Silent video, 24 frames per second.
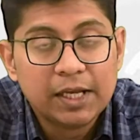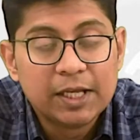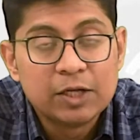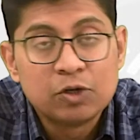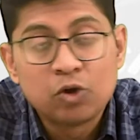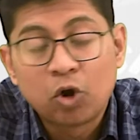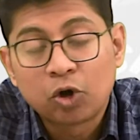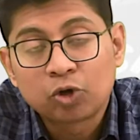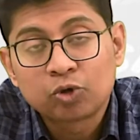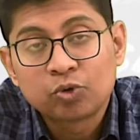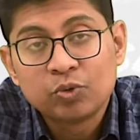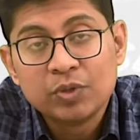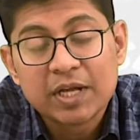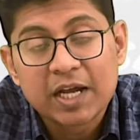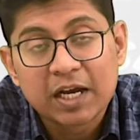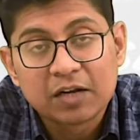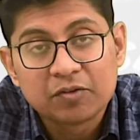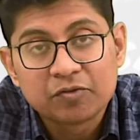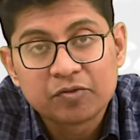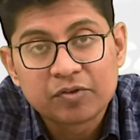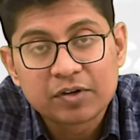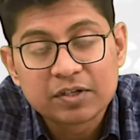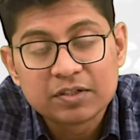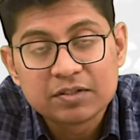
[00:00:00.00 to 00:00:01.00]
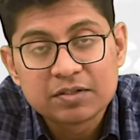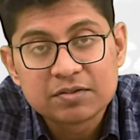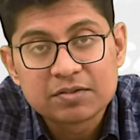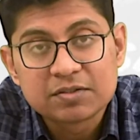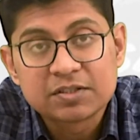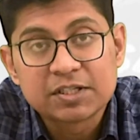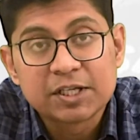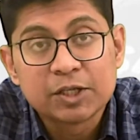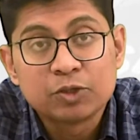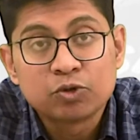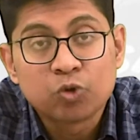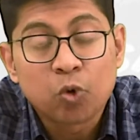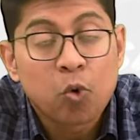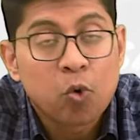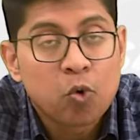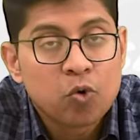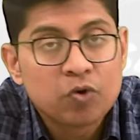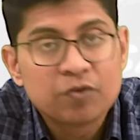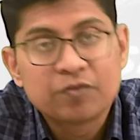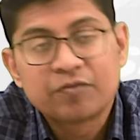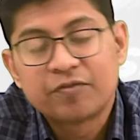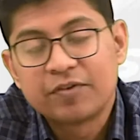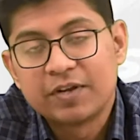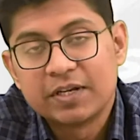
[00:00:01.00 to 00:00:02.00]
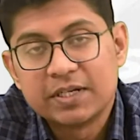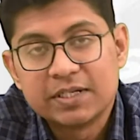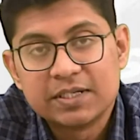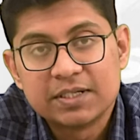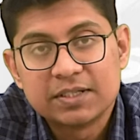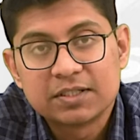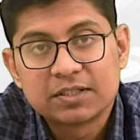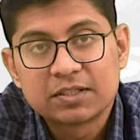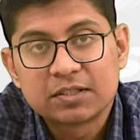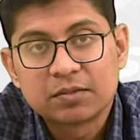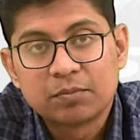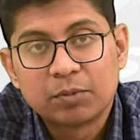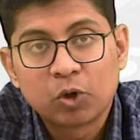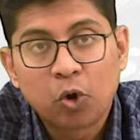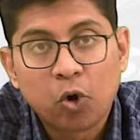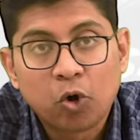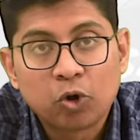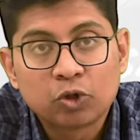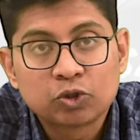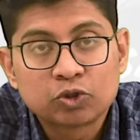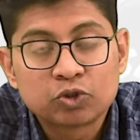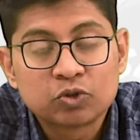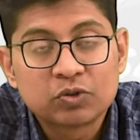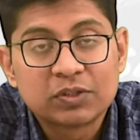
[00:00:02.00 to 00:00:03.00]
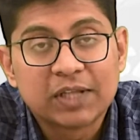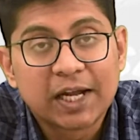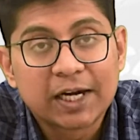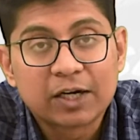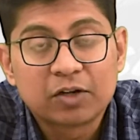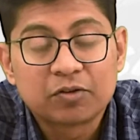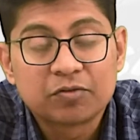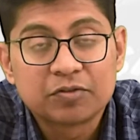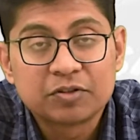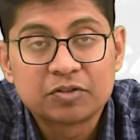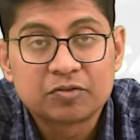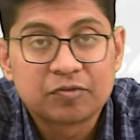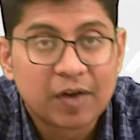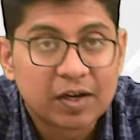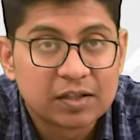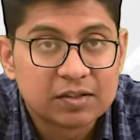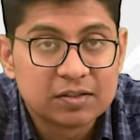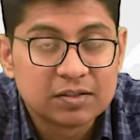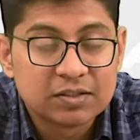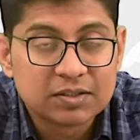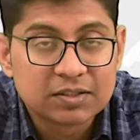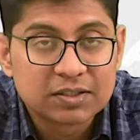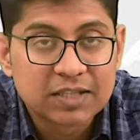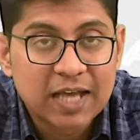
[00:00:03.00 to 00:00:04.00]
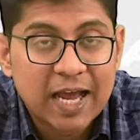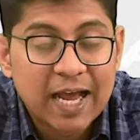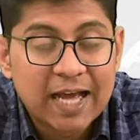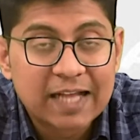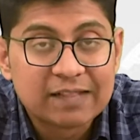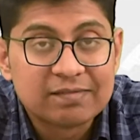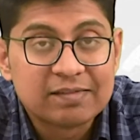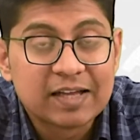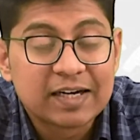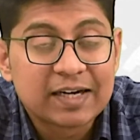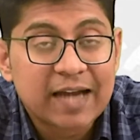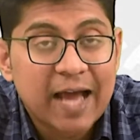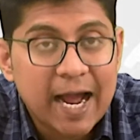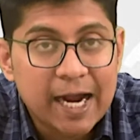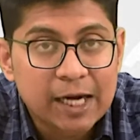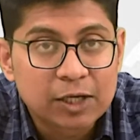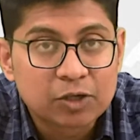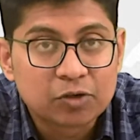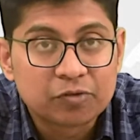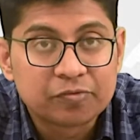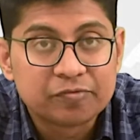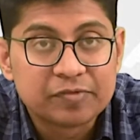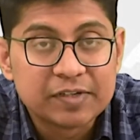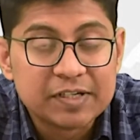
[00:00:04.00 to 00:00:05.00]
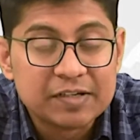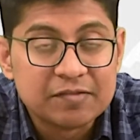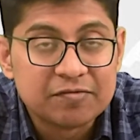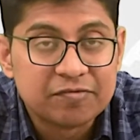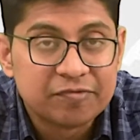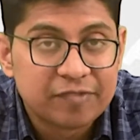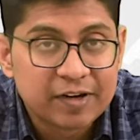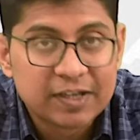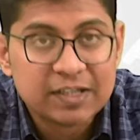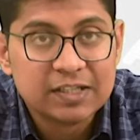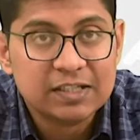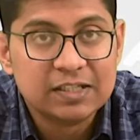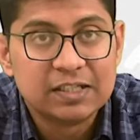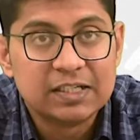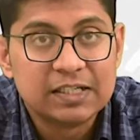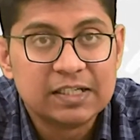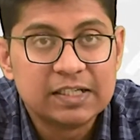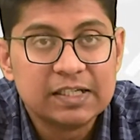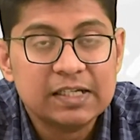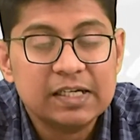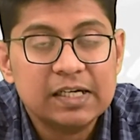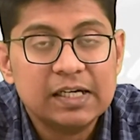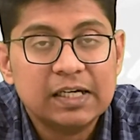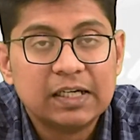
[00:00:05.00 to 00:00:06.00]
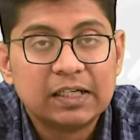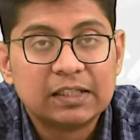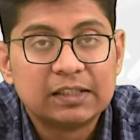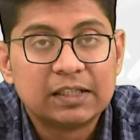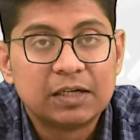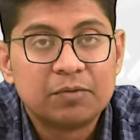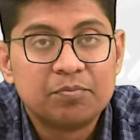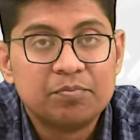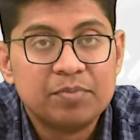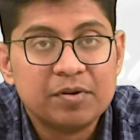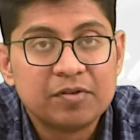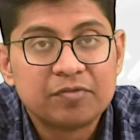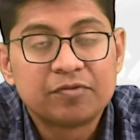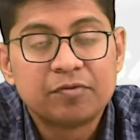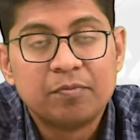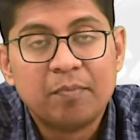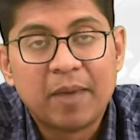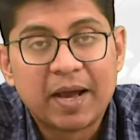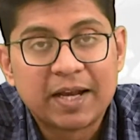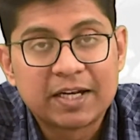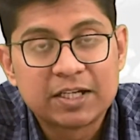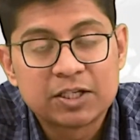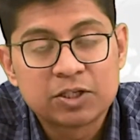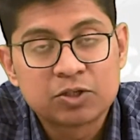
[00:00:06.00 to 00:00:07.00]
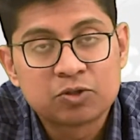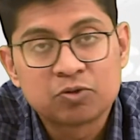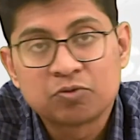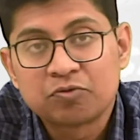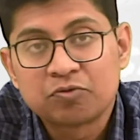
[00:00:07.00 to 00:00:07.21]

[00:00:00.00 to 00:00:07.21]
not only confronts his own failures, but also that of his father's and that act of infidelity that Biff manages to